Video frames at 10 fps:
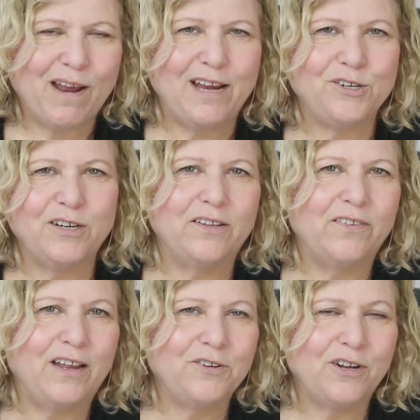rational
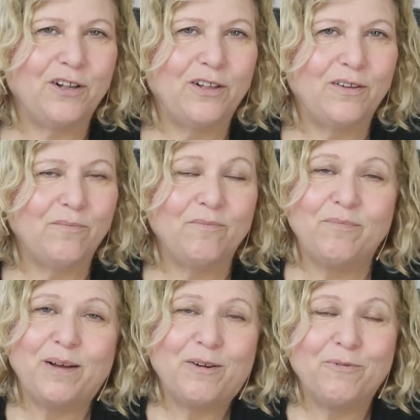and logical,
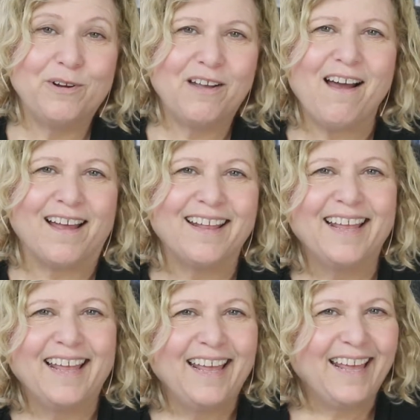but we're not.
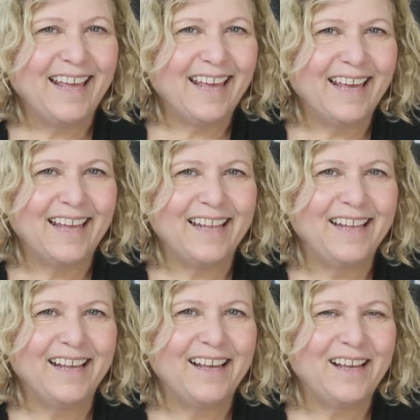
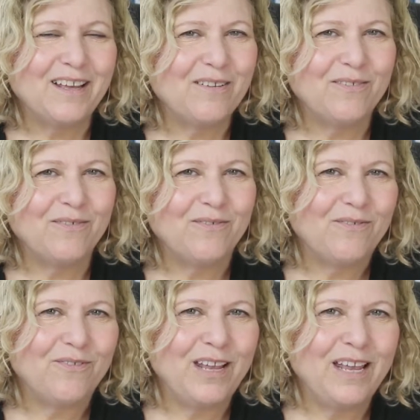And
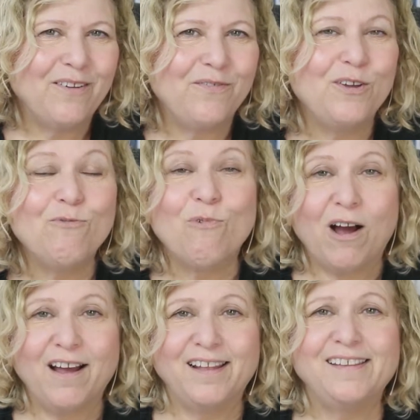if you
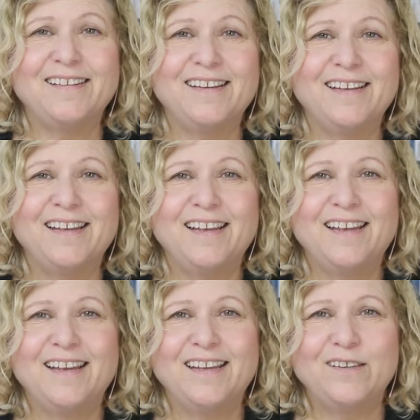want
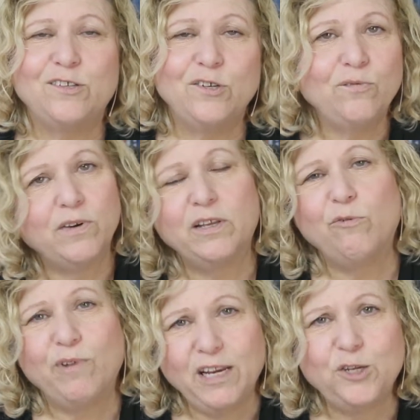to really
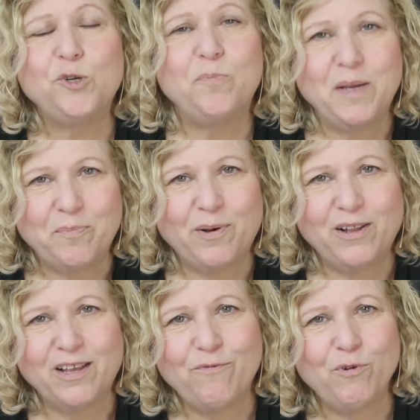reach
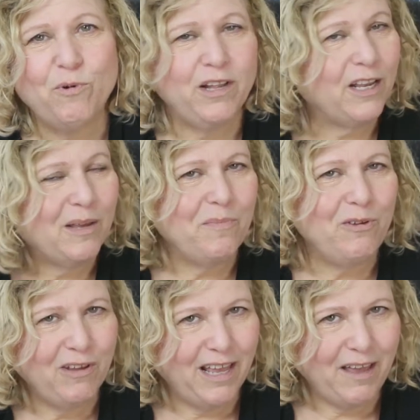people, if you want to
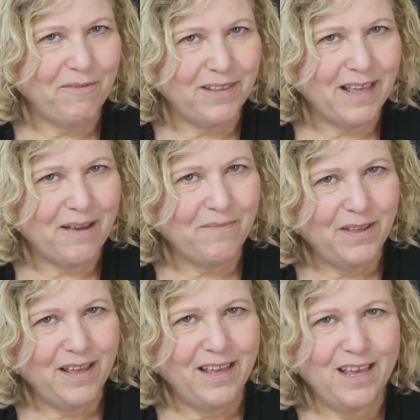communicate with
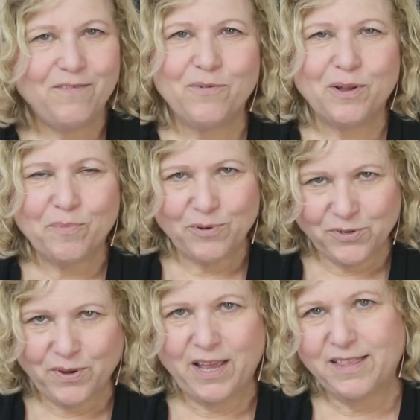them, if you want to
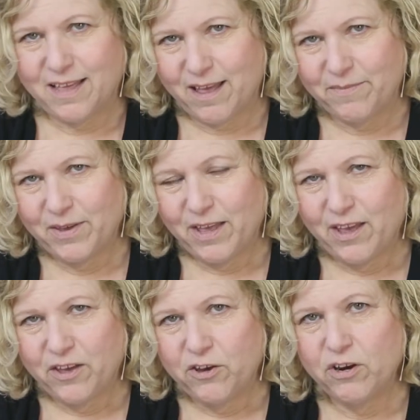persuade them,
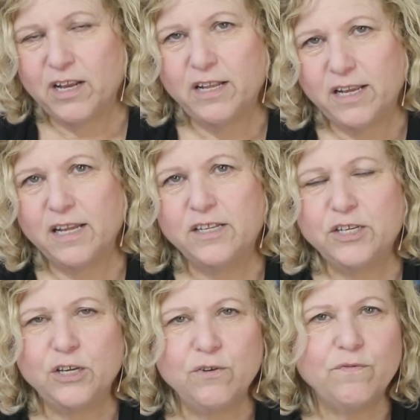you're going to need
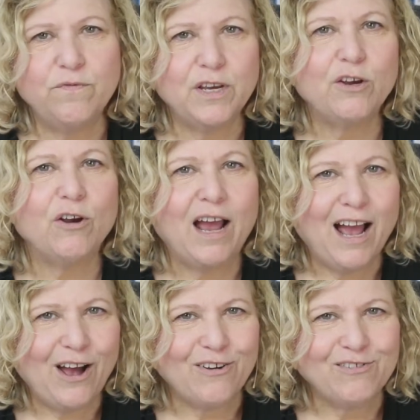to figure
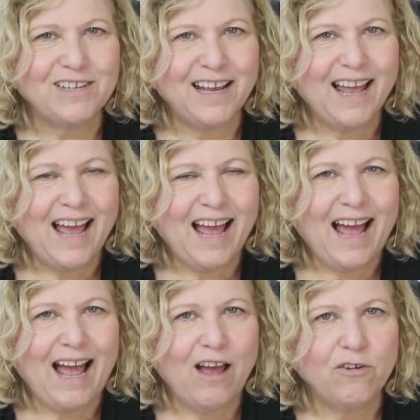out
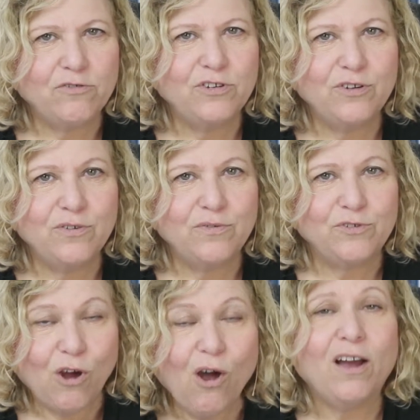how to
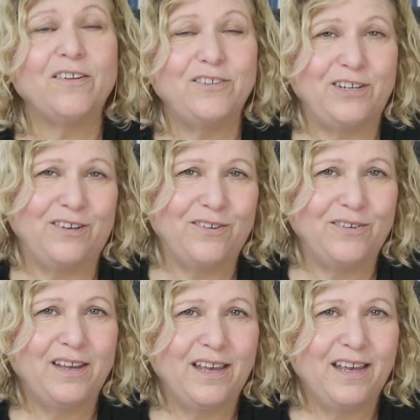talk
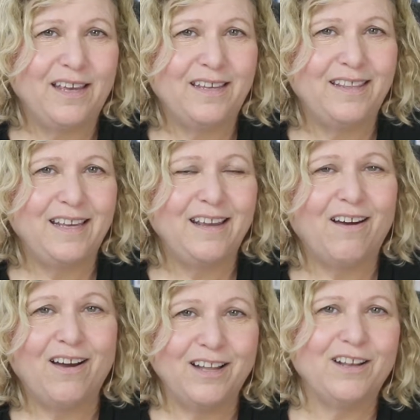to the
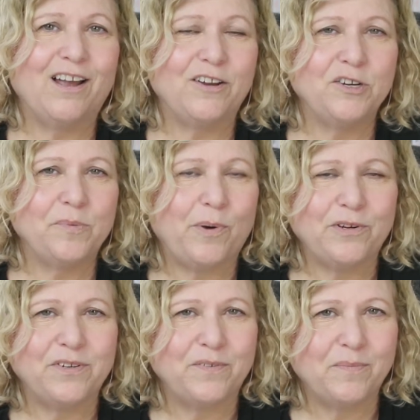unconscious
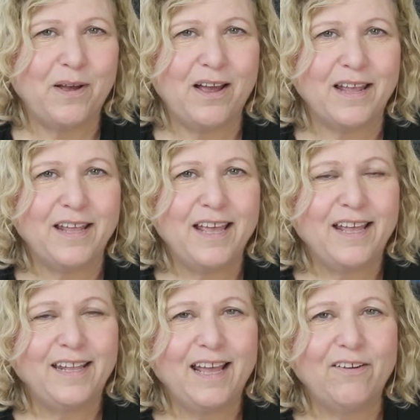parts of the mind.
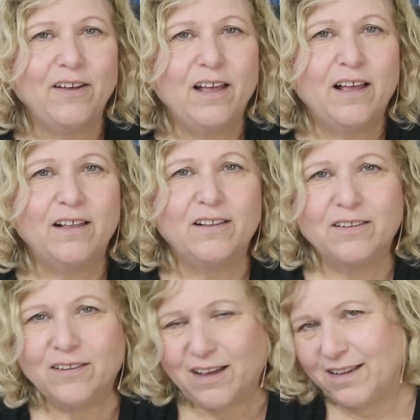Now,
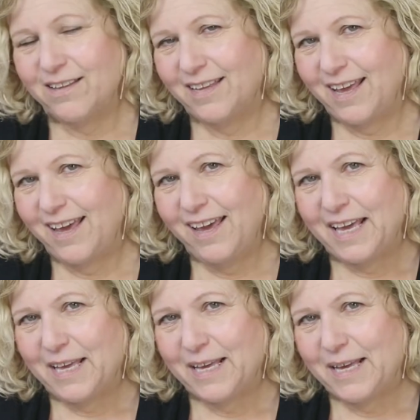luckily,
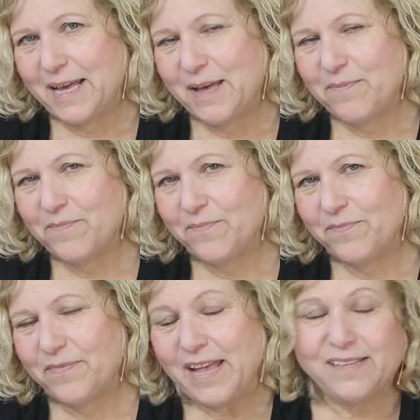
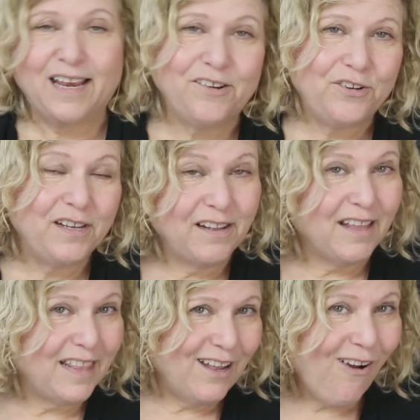that's actually
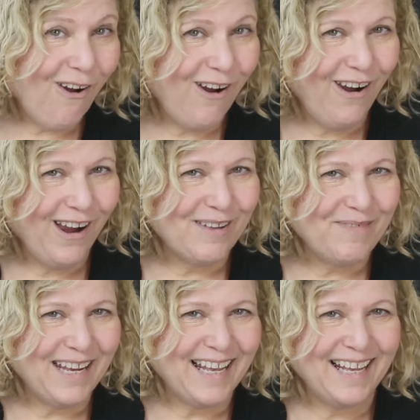not that hard,
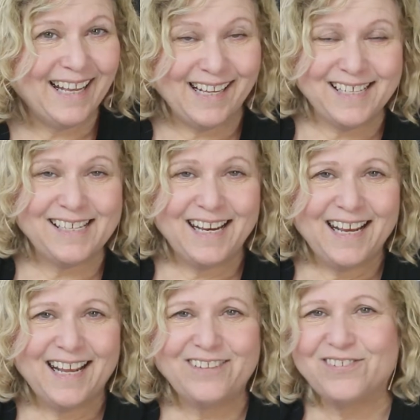because
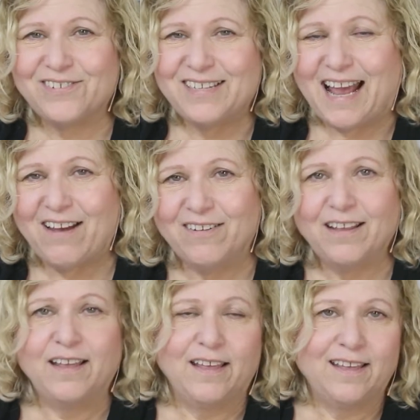it turns
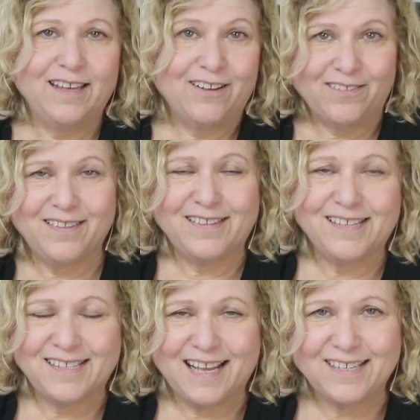out, you know,
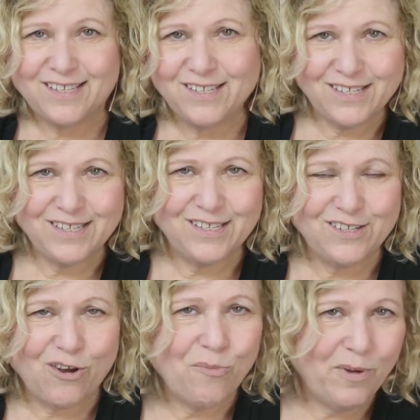since that's
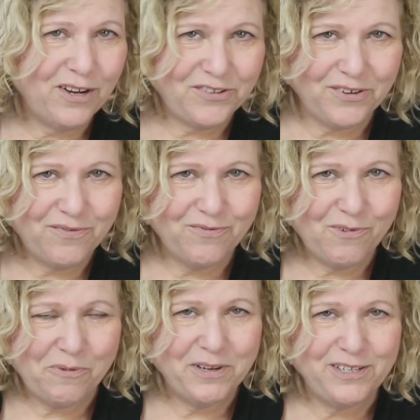so much of
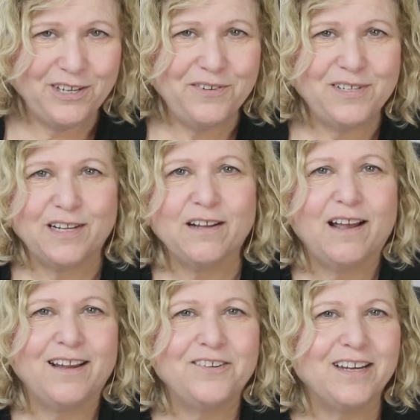what we do is
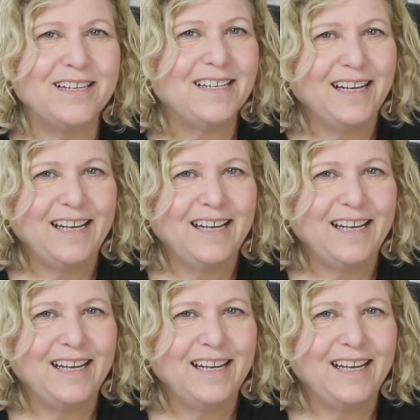unconscious,